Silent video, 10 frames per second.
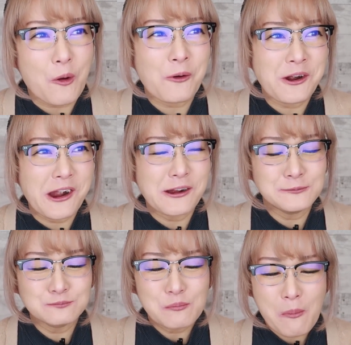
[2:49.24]

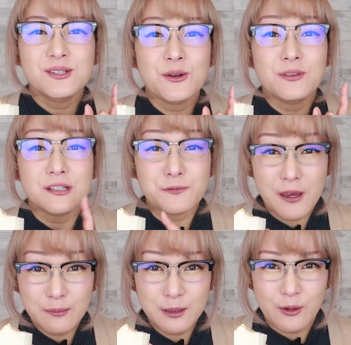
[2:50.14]
Okay. So this
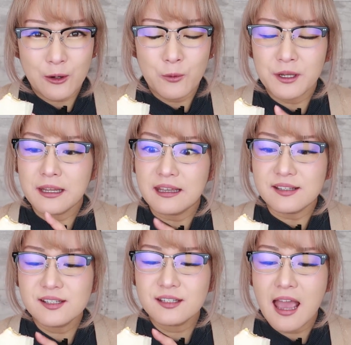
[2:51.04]
Family Mart one
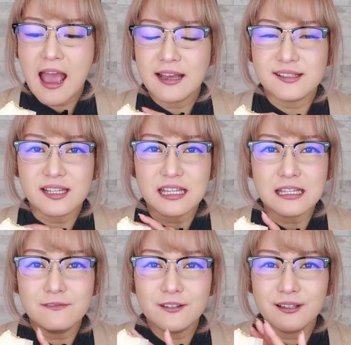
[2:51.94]
isn't as
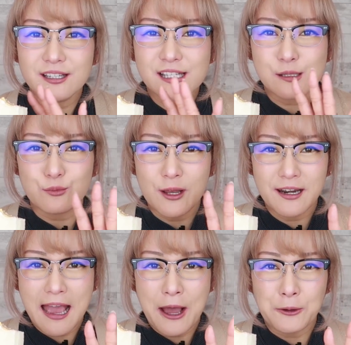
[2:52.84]
evenly
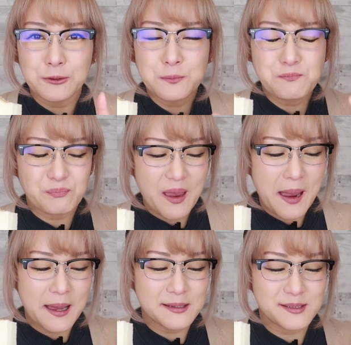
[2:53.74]
spread out
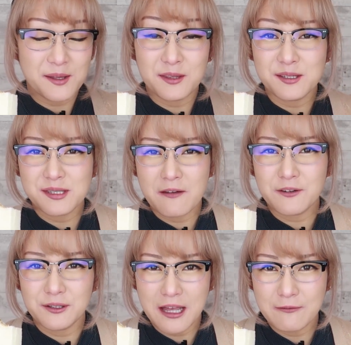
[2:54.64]
as the
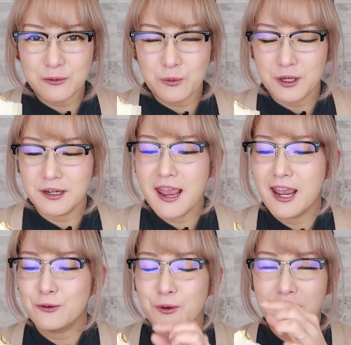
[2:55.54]
7-Eleven one.
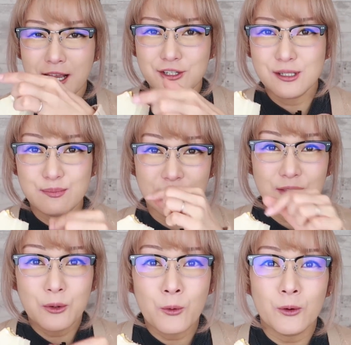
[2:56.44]
And when I just
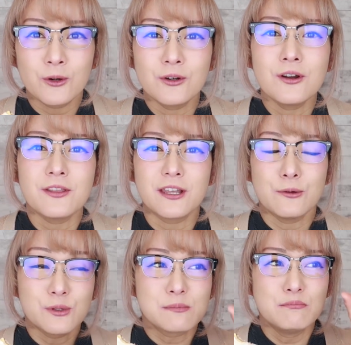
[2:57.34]
bit the corner,
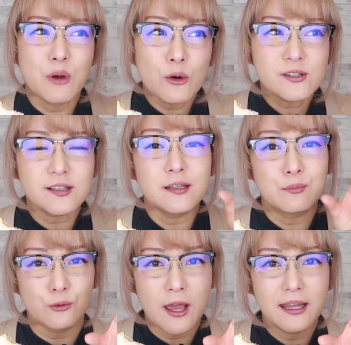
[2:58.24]
it was mostly
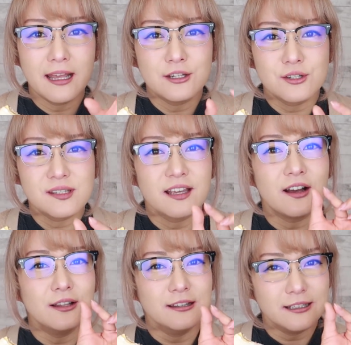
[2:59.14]
bread and just
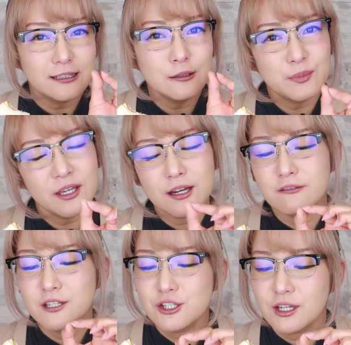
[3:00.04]
like a little bit
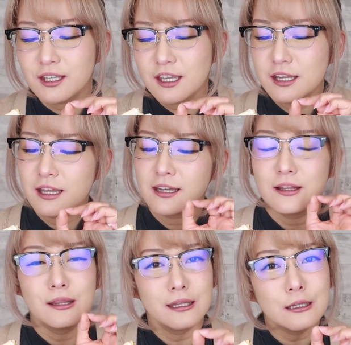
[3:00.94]
of the chicken and
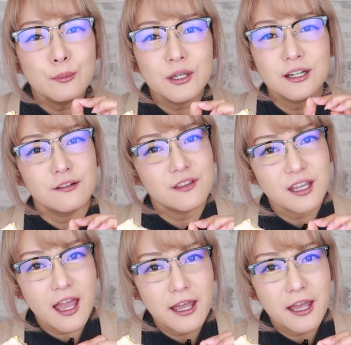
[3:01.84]
a little bit of the